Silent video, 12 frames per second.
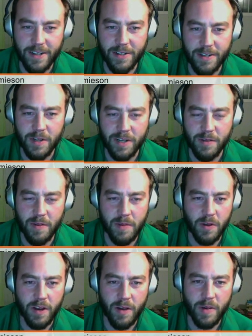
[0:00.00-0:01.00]
on Twitter. People
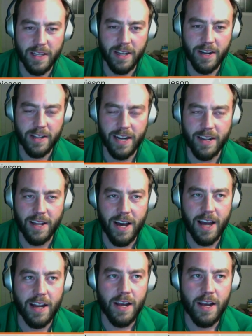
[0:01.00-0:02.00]
comment on that a
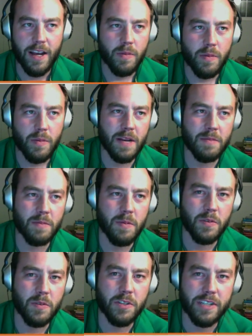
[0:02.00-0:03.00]
lot, but sometimes
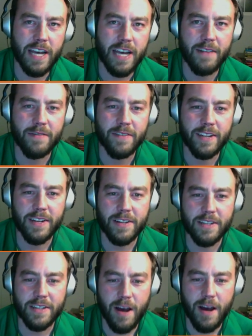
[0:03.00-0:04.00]
people just have
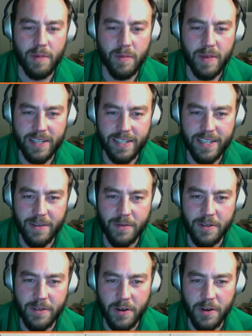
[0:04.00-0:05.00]
this copy paste thing where
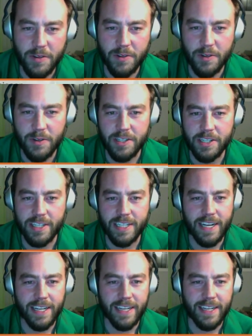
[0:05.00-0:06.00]
they're going through and just
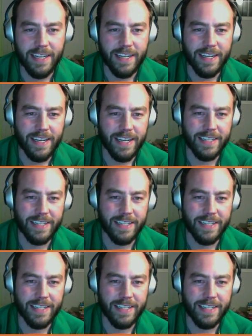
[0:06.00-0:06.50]
sending it